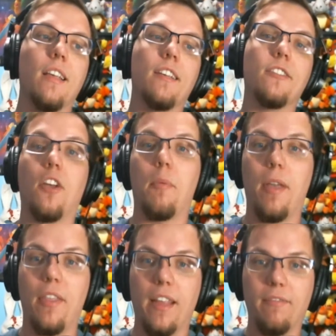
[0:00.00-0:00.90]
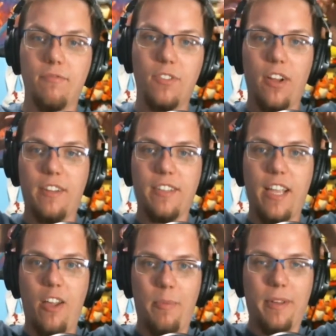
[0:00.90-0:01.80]
sorry about that. Sorry,
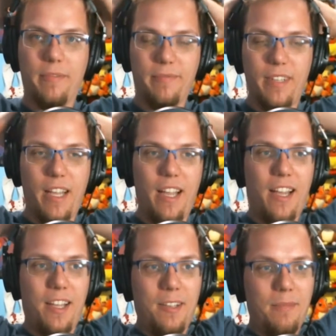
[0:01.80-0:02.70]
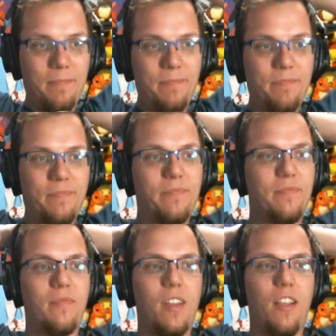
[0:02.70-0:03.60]
can't help it. Um,
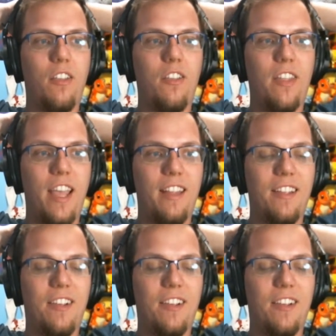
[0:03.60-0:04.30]
other than that,